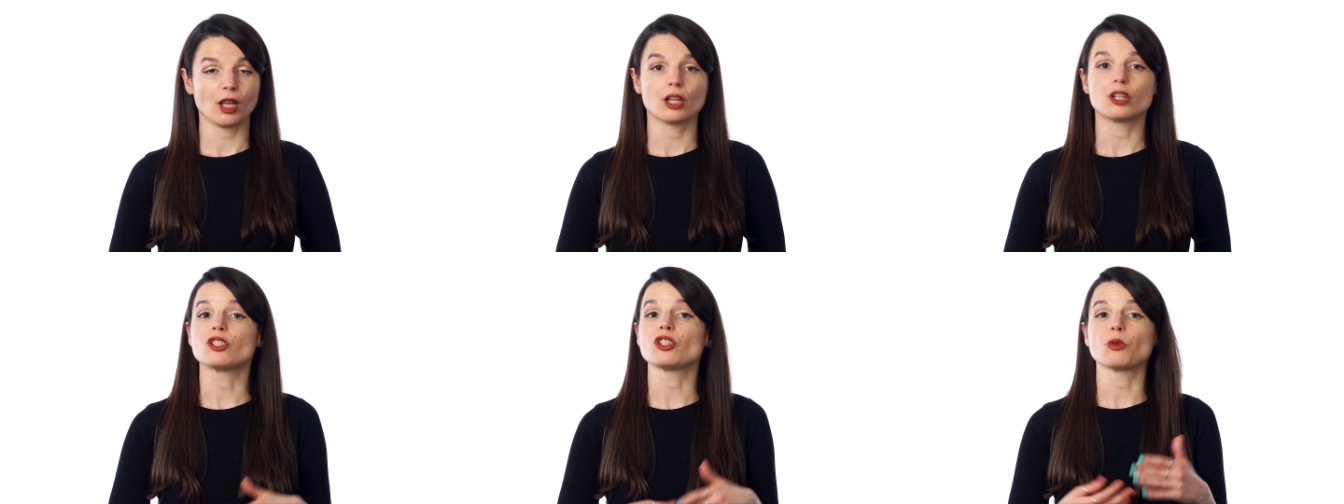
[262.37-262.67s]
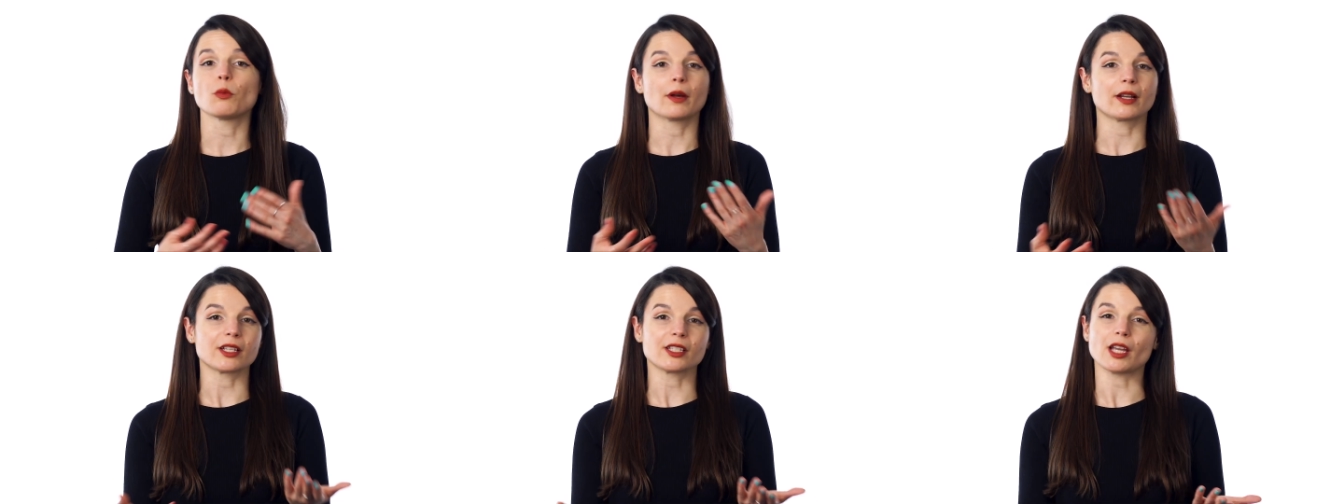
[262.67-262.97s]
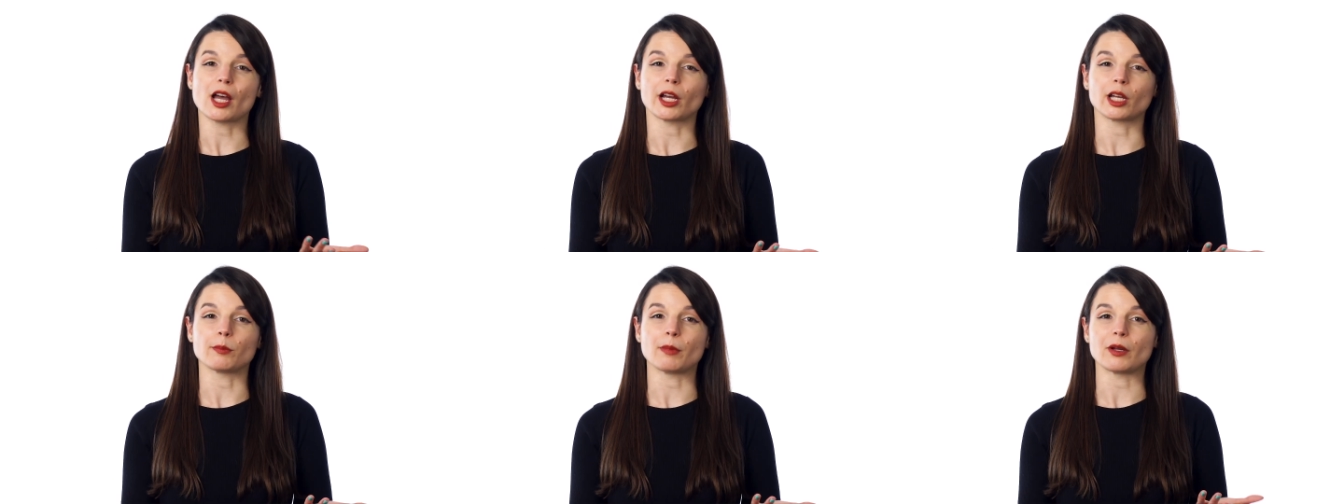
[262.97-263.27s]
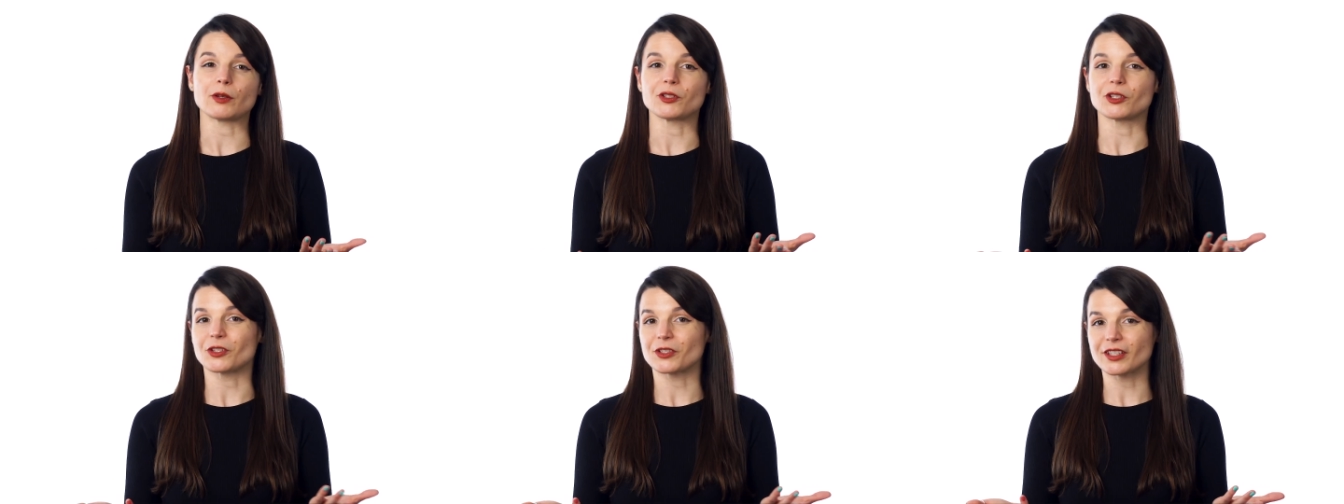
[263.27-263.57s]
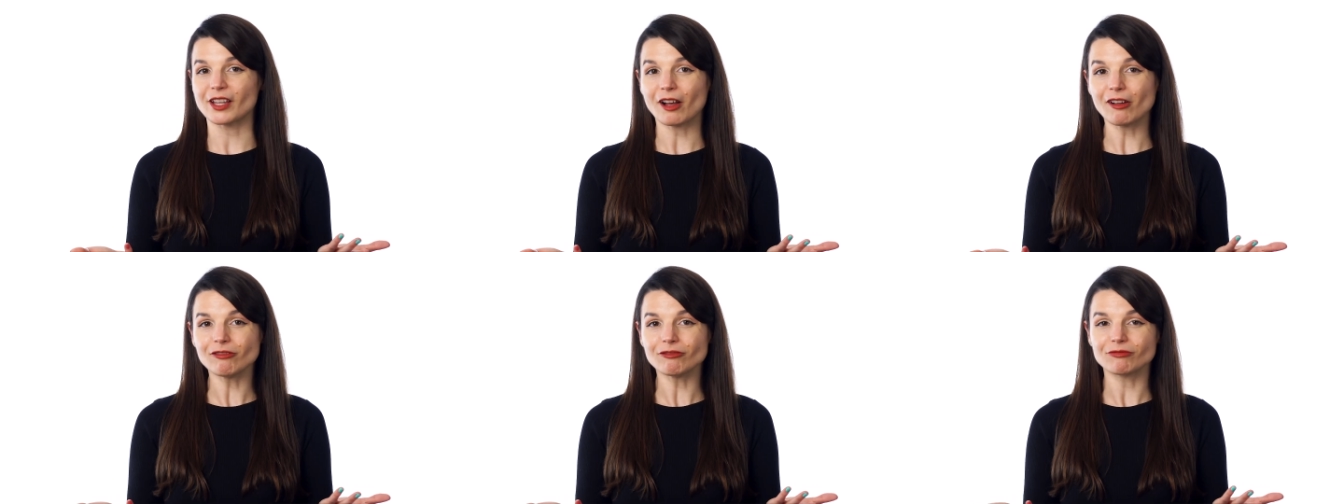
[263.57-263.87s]
Do you want to talk about
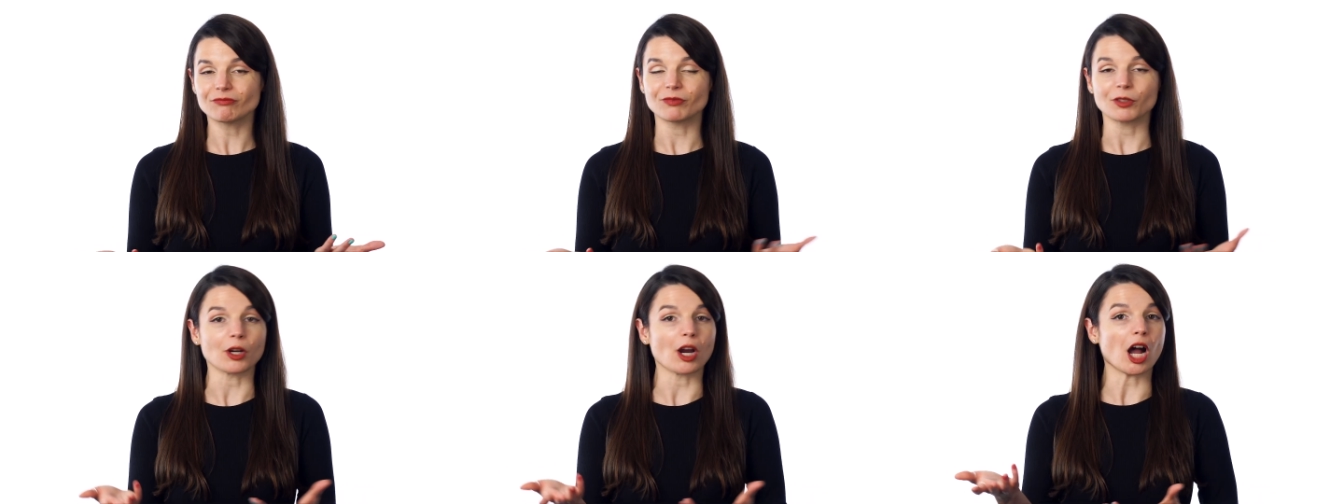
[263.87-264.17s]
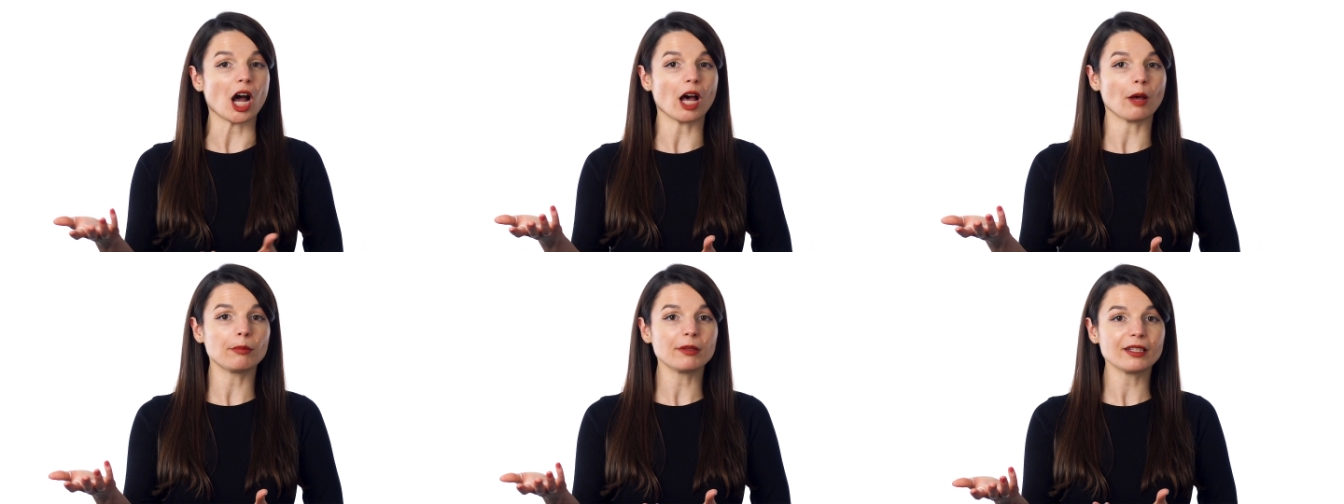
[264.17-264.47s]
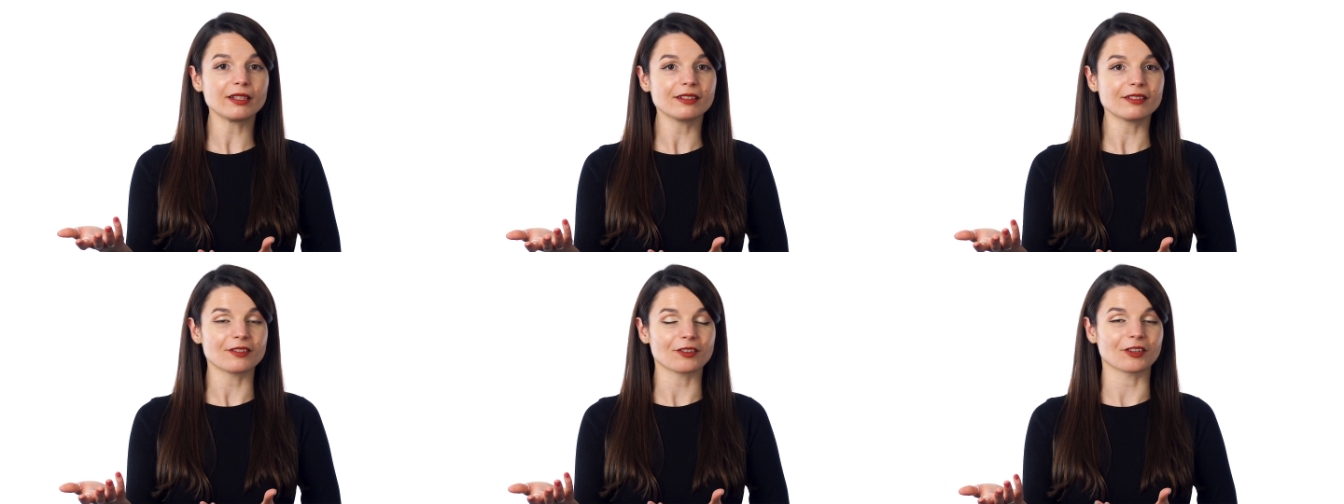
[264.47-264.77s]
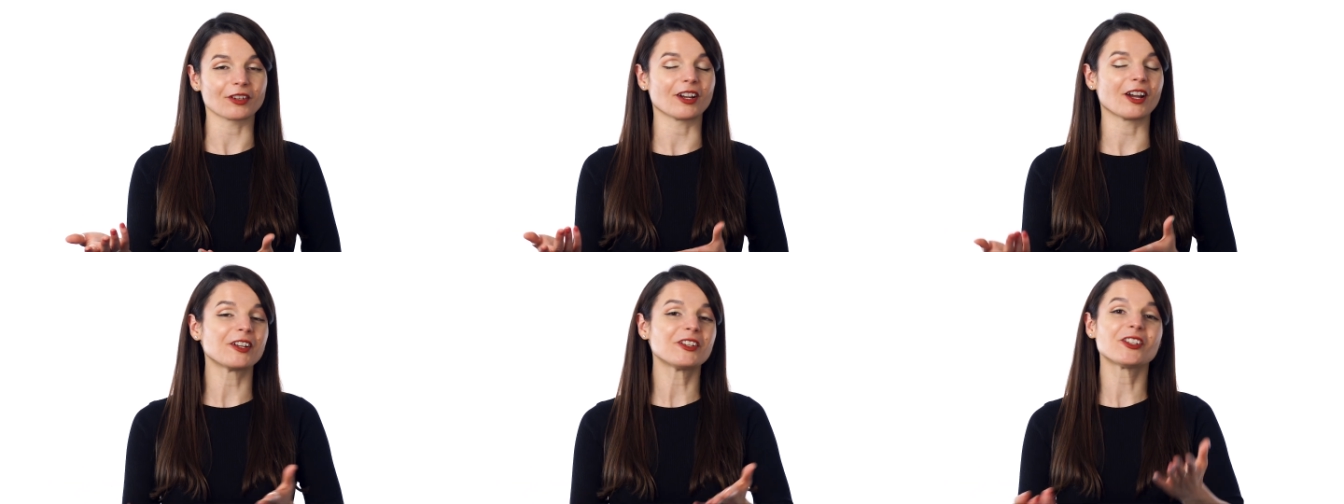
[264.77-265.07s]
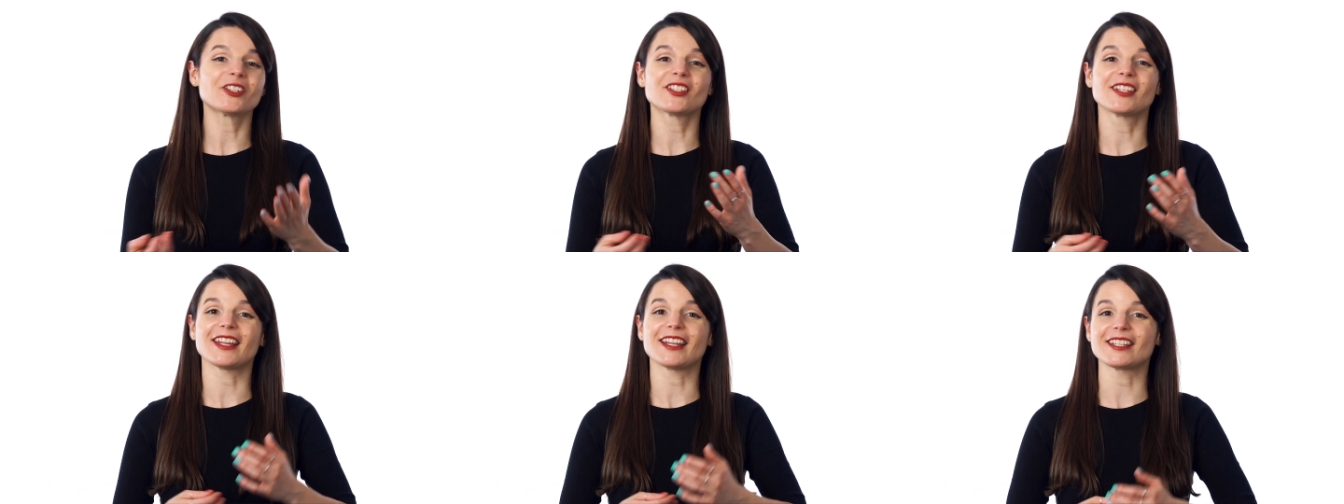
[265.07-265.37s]
yourself, your hobbies, or
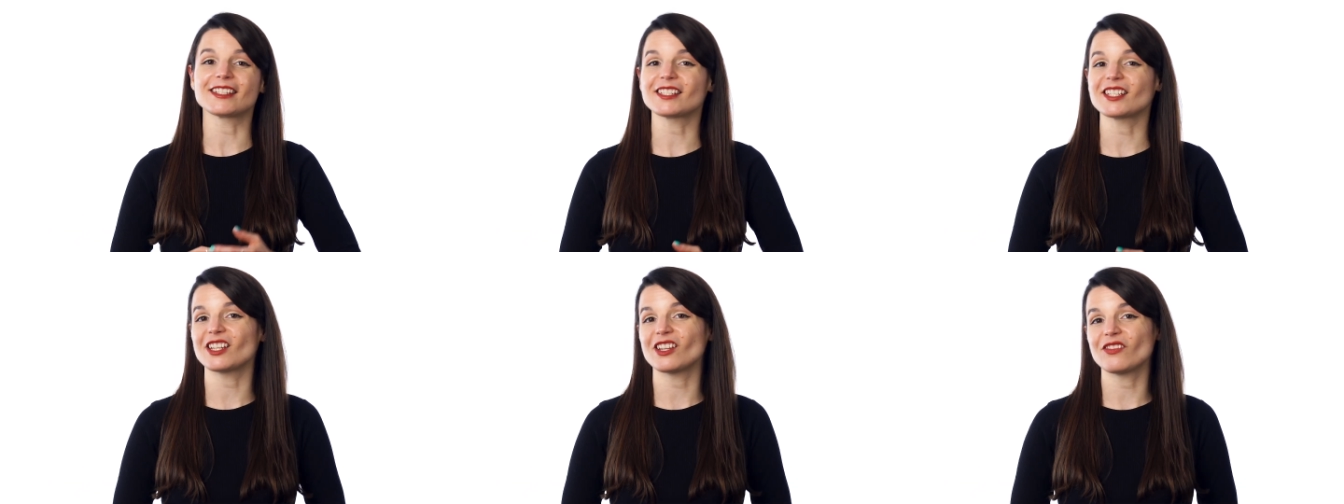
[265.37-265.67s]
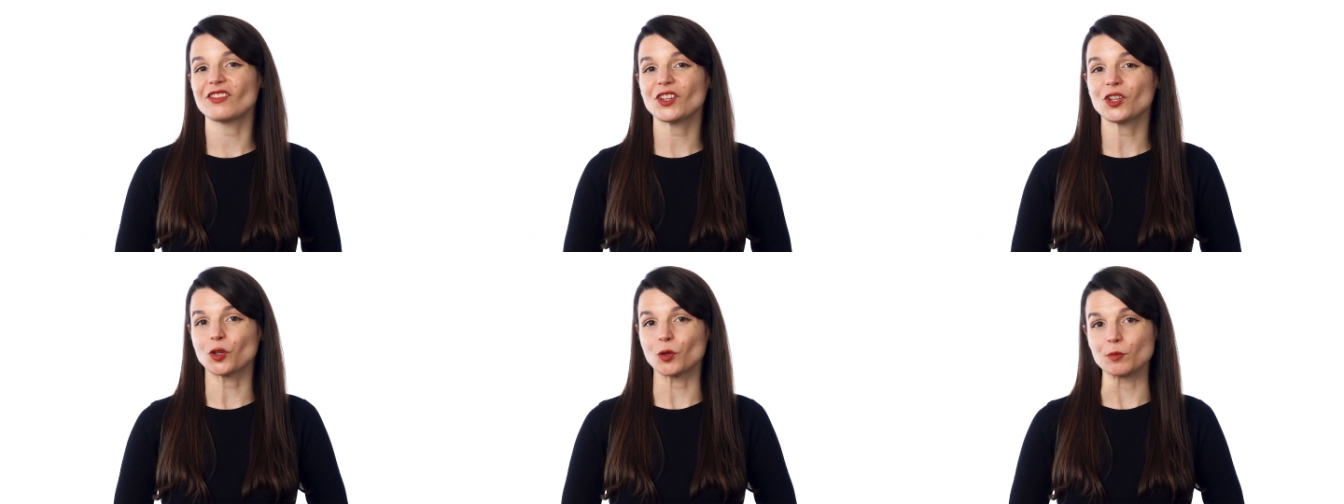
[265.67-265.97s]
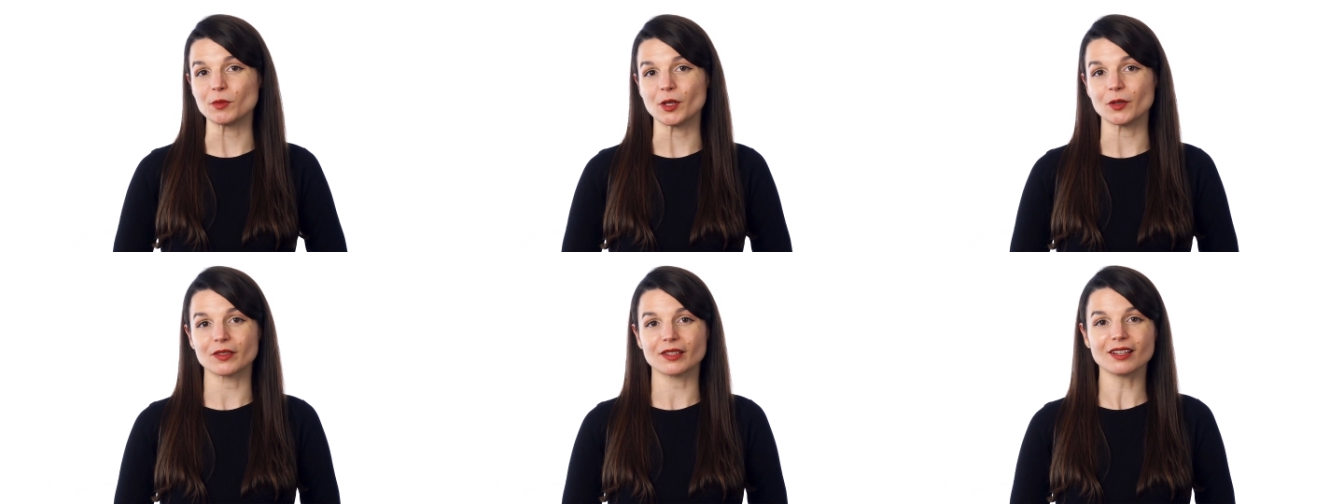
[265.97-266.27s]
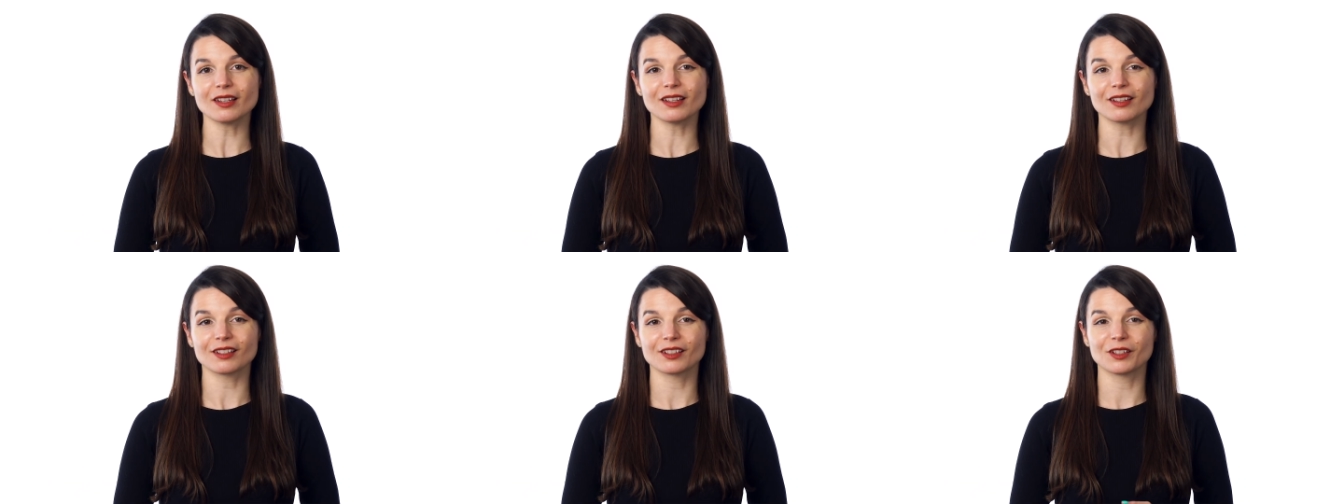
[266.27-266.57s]
understand TV or music?